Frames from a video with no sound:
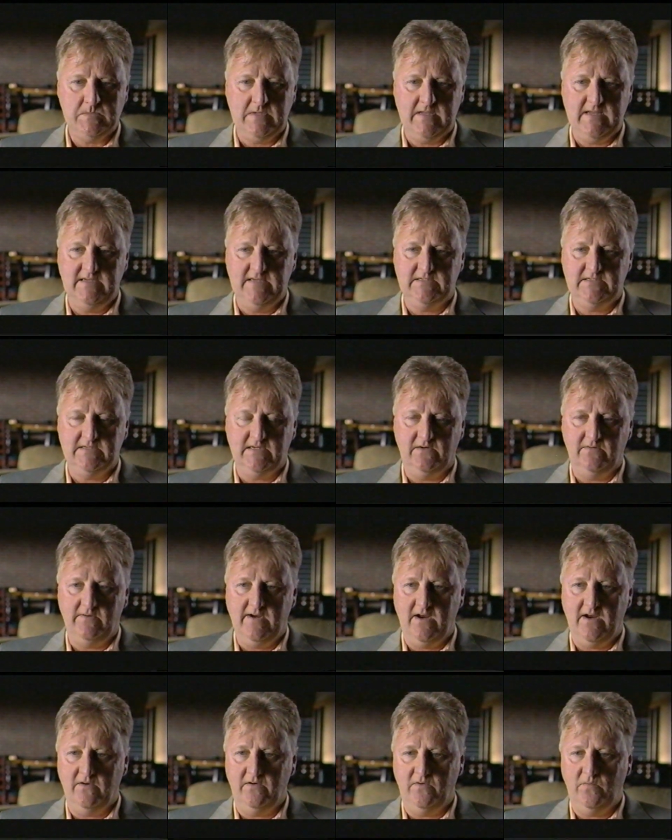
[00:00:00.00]
he'd sit
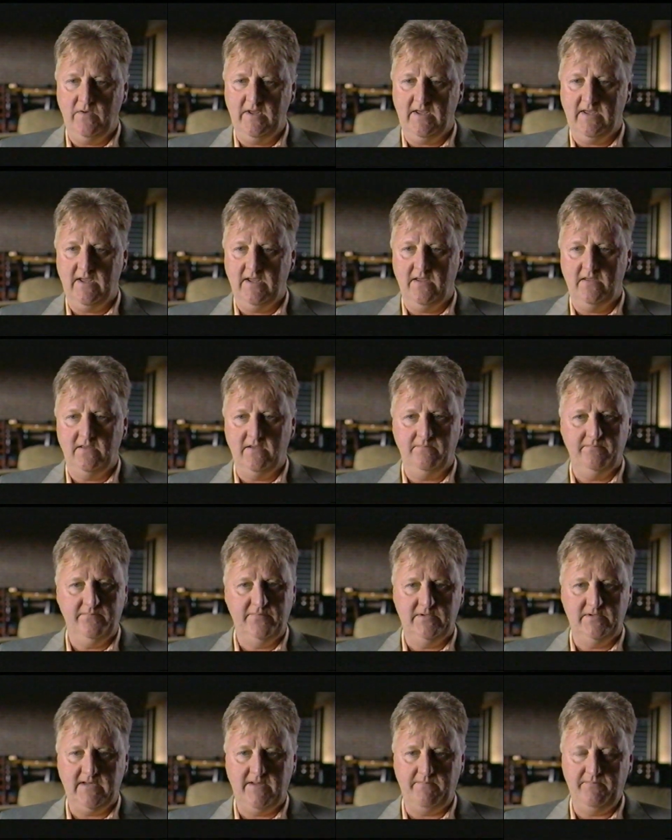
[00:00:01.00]
around on the weekend and
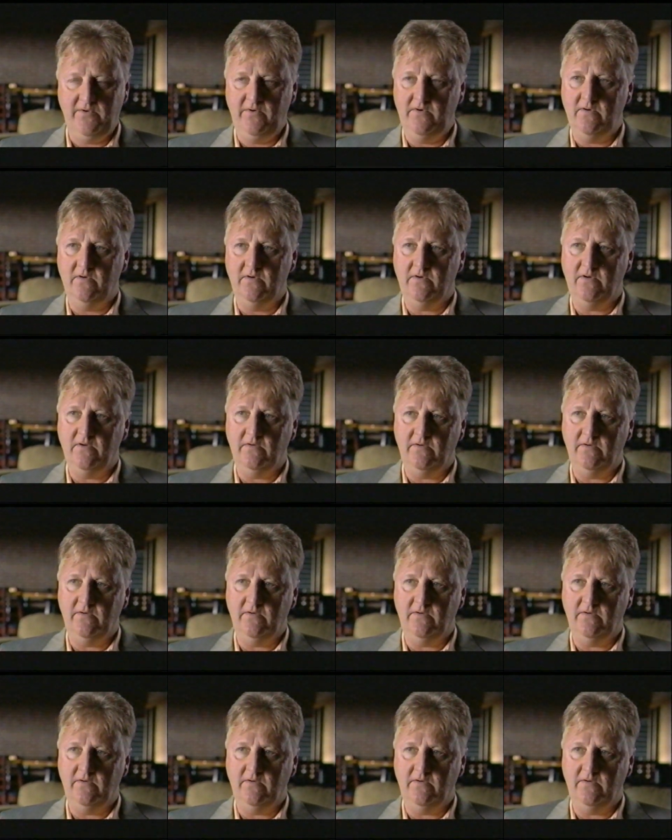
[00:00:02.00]
put that boot on and go